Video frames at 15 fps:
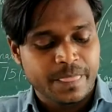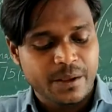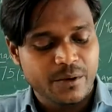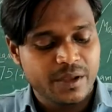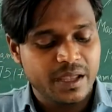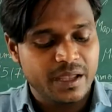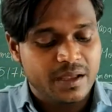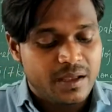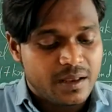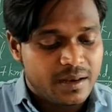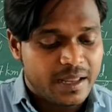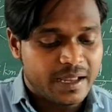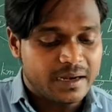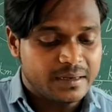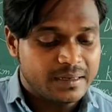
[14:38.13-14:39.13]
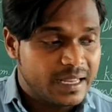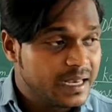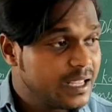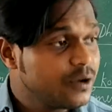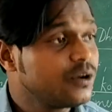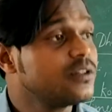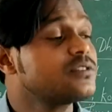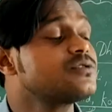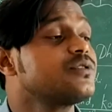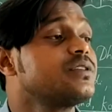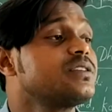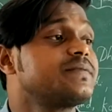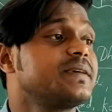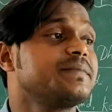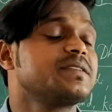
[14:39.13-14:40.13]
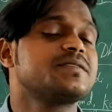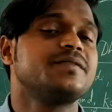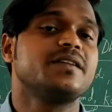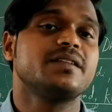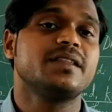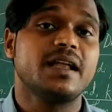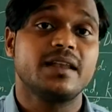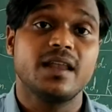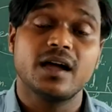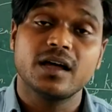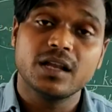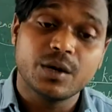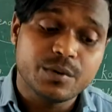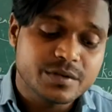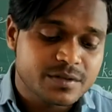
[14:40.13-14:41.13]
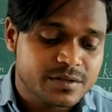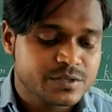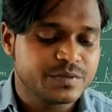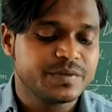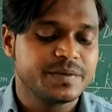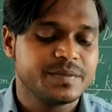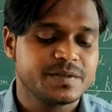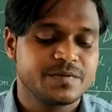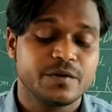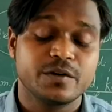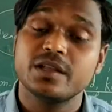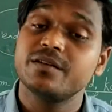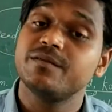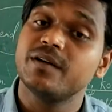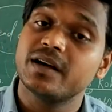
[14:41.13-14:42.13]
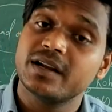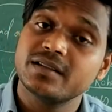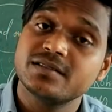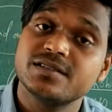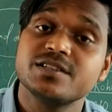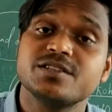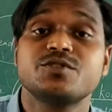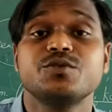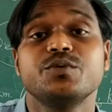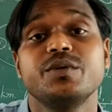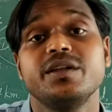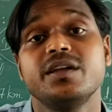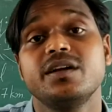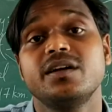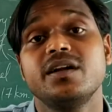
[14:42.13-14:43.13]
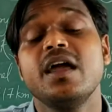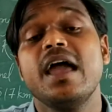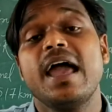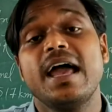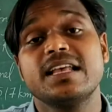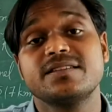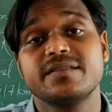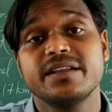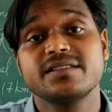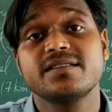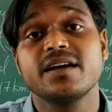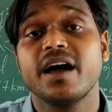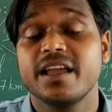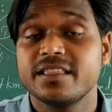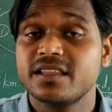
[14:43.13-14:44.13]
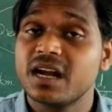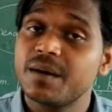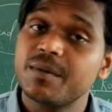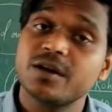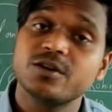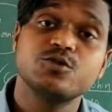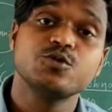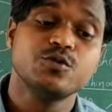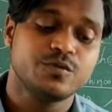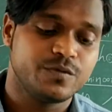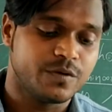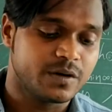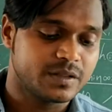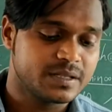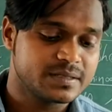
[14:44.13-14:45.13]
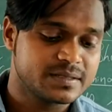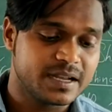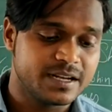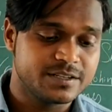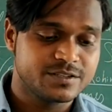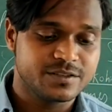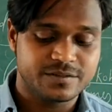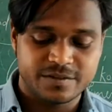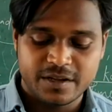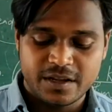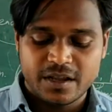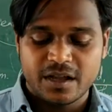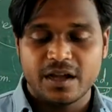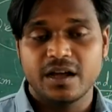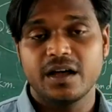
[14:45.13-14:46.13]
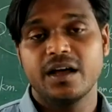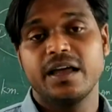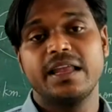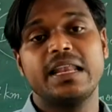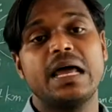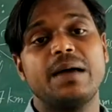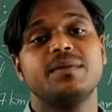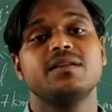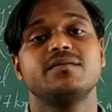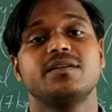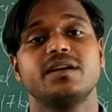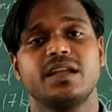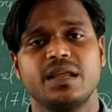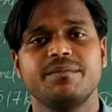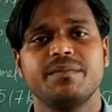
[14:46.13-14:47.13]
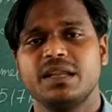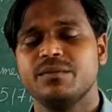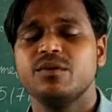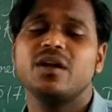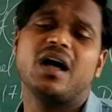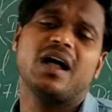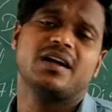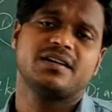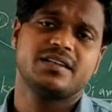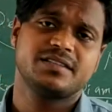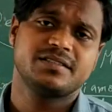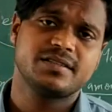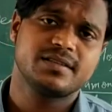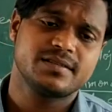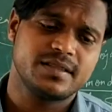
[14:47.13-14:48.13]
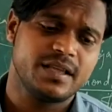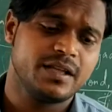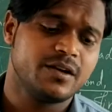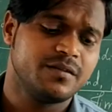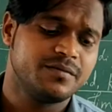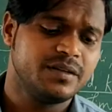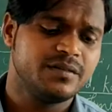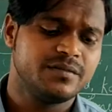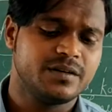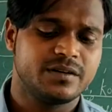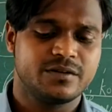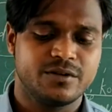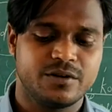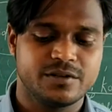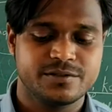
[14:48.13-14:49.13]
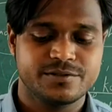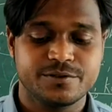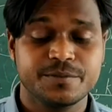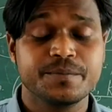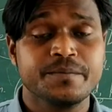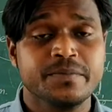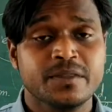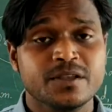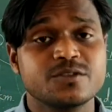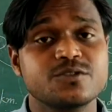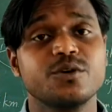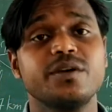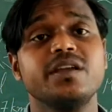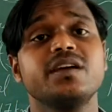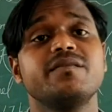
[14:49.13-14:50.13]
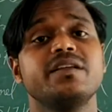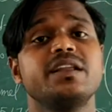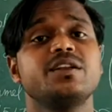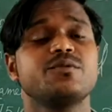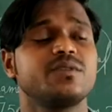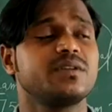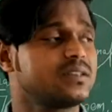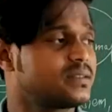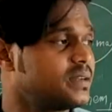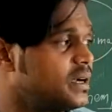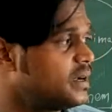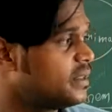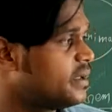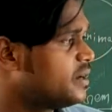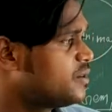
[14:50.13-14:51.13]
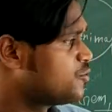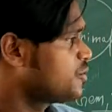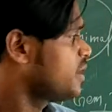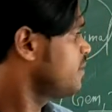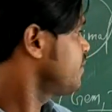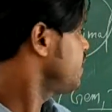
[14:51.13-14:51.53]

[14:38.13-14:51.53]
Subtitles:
Okay, like Delhi also is famous for that, Lucknow is also famous for that, Varanasi is too here, as well as the Hyderabad too for this kinds of enamel work and many more artistic thing of the work also. So here we need to understand that today